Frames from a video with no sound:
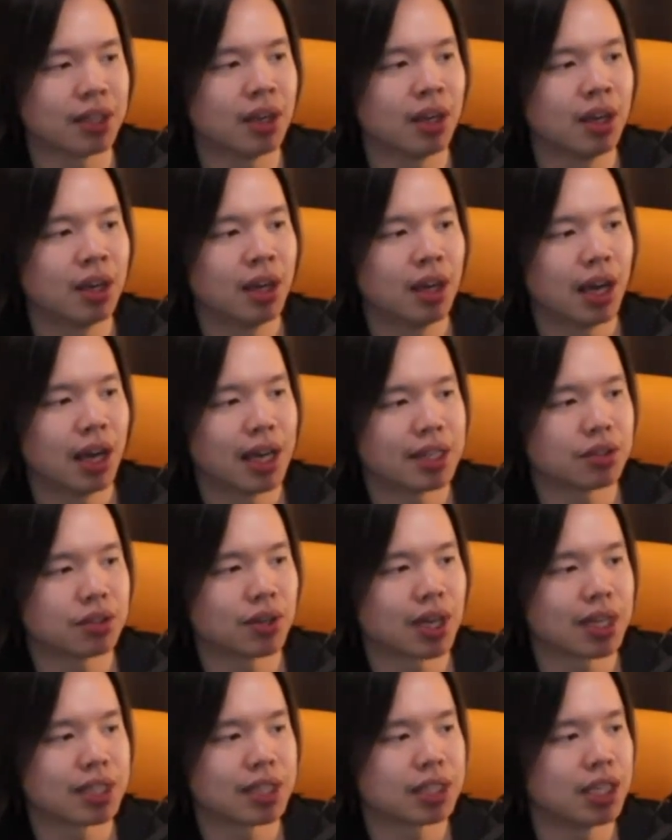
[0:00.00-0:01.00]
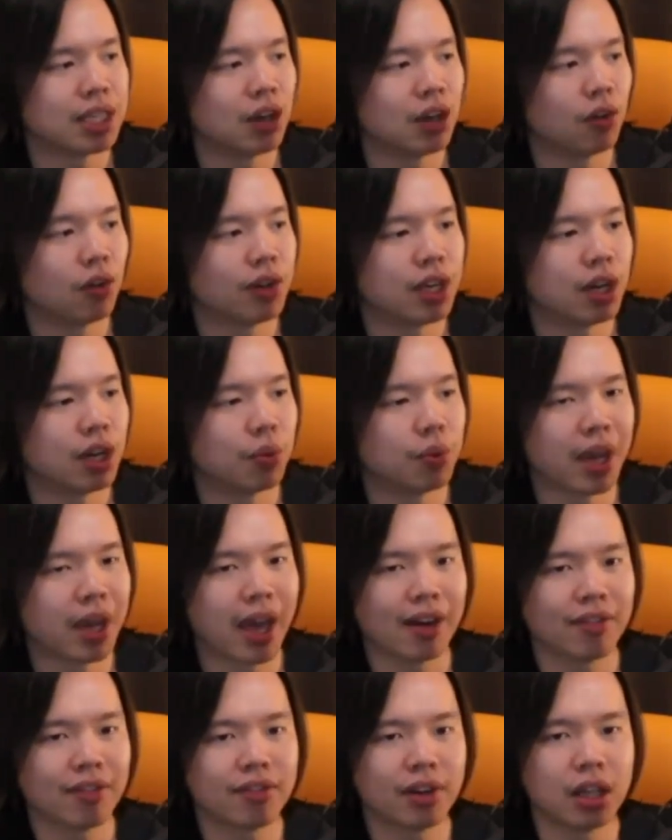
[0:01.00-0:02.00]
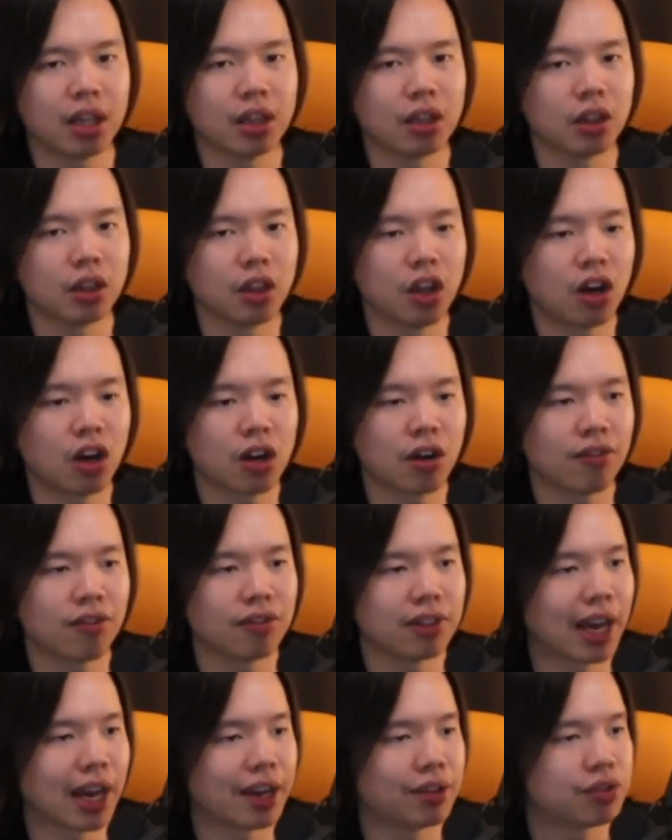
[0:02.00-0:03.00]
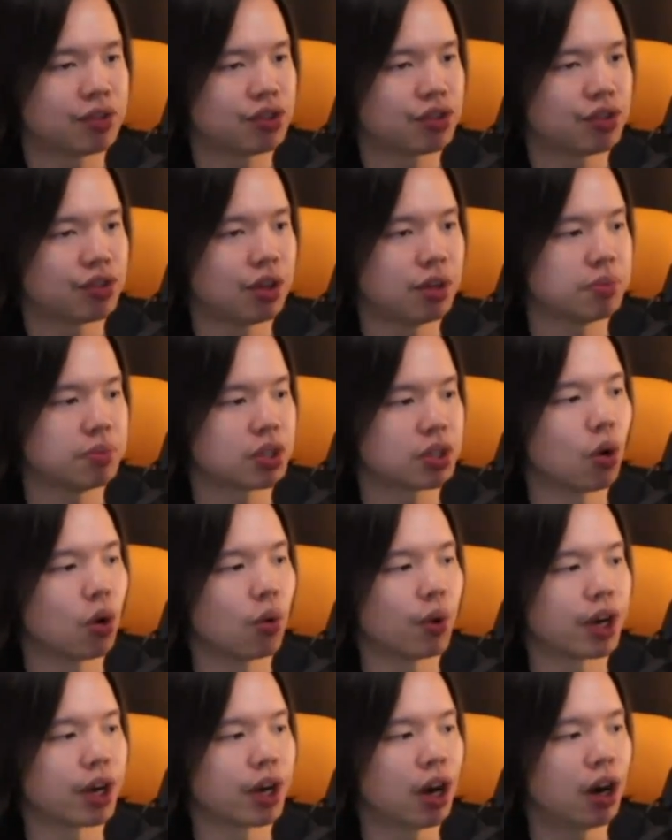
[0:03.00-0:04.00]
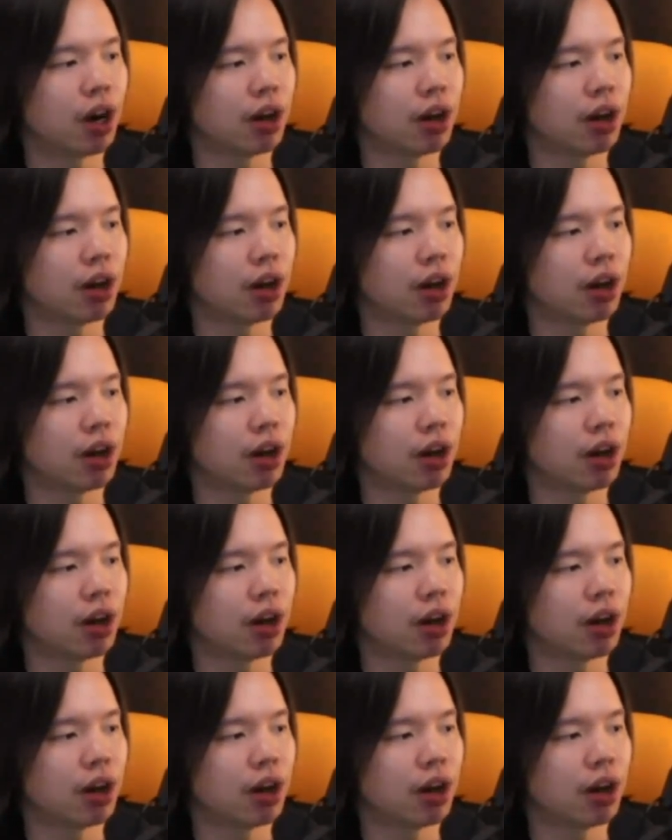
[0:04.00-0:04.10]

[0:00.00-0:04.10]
As you can see over here, we have a lot of live streams going on,